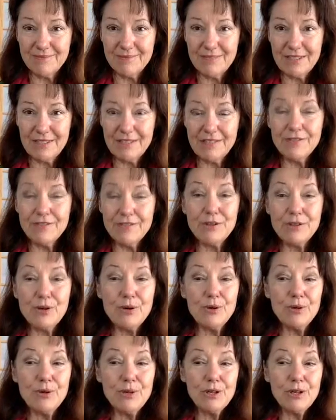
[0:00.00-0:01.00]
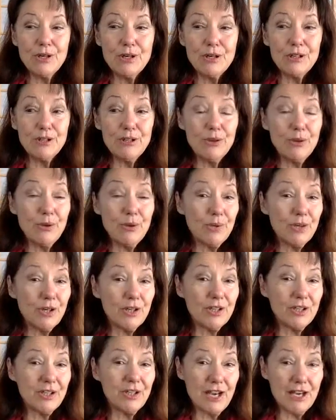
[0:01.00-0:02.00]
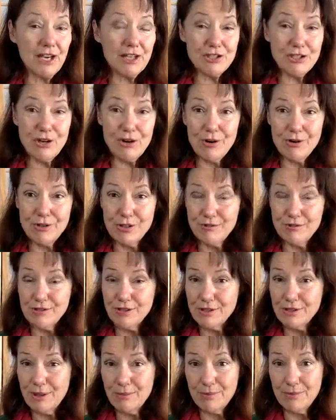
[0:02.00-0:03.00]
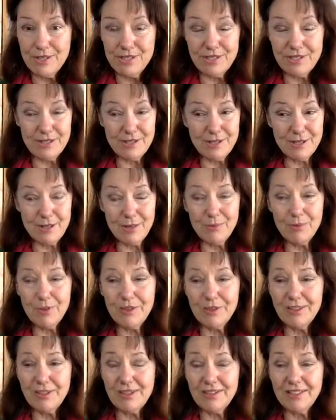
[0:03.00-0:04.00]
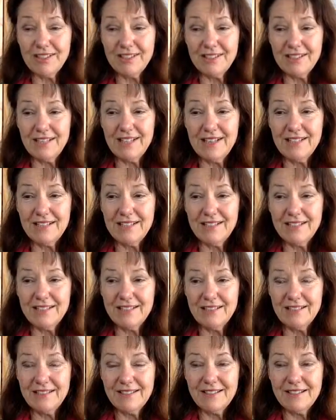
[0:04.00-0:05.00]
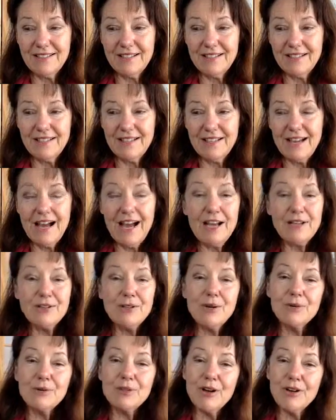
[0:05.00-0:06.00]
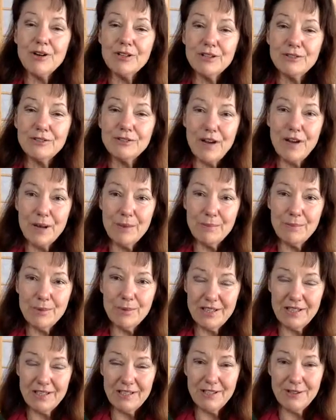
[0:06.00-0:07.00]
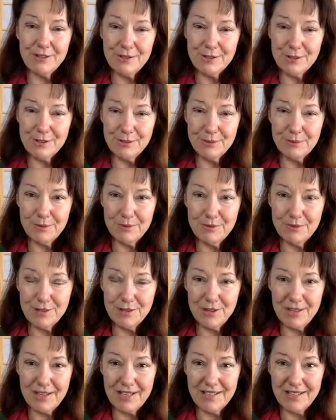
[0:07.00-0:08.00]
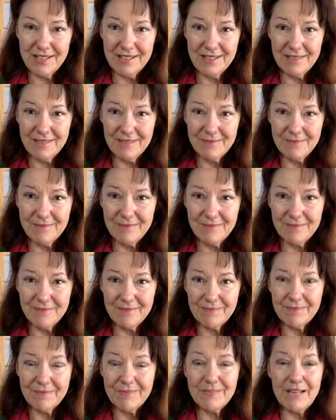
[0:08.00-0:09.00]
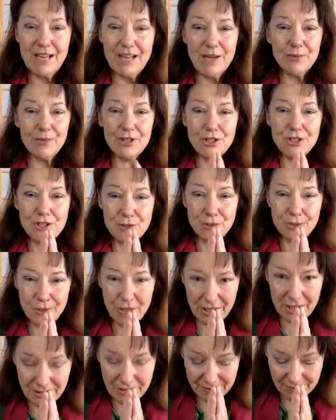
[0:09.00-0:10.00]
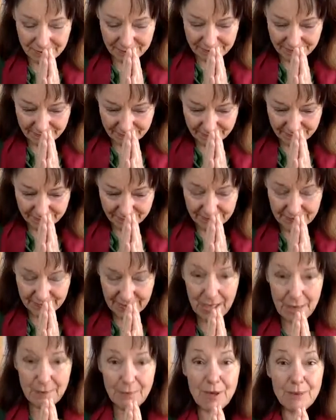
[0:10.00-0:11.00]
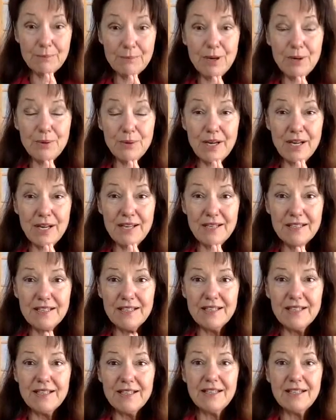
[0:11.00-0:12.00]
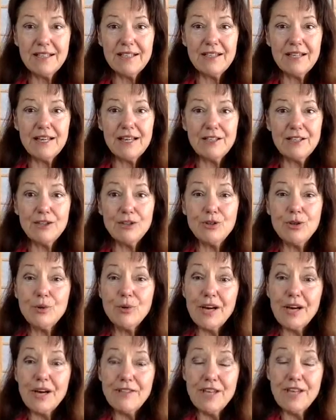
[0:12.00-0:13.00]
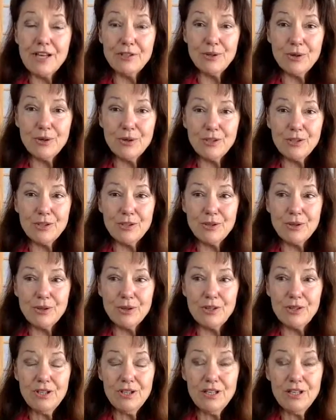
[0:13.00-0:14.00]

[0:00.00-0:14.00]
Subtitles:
even though you're a work that I chose for some reason somewhere along the line, I no longer vibrate in this room of dread. I wish you well. I'm on my way. And you go out that golden door.